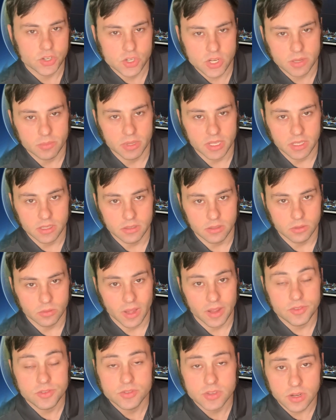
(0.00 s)
Shiba Inu
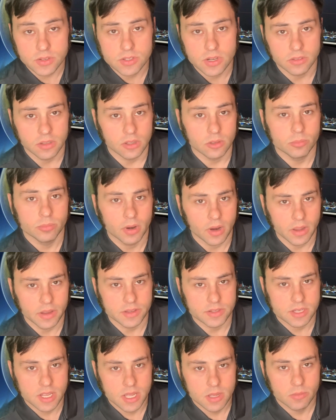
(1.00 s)
at such a low
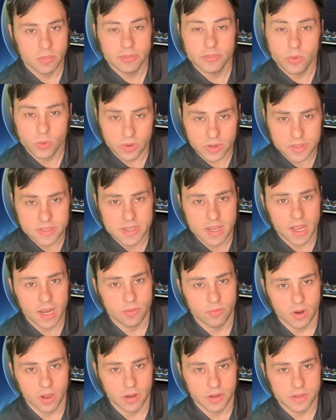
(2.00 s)
price before it
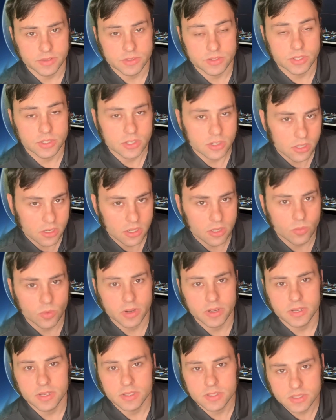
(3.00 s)
skyrockets. So you're going to
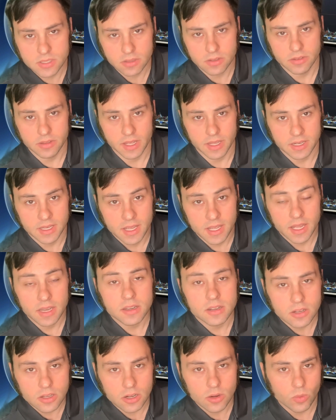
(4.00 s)
want to consider that,
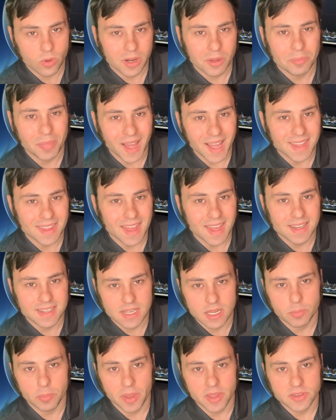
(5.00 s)
and you're going to want to buy that
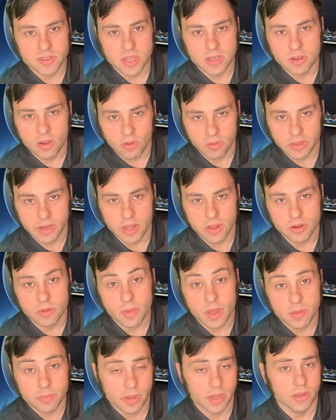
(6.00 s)
dip, as I call it out in
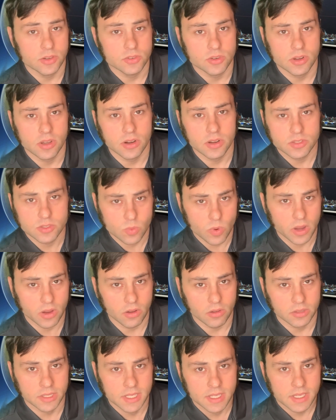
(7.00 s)
my Patreon as well.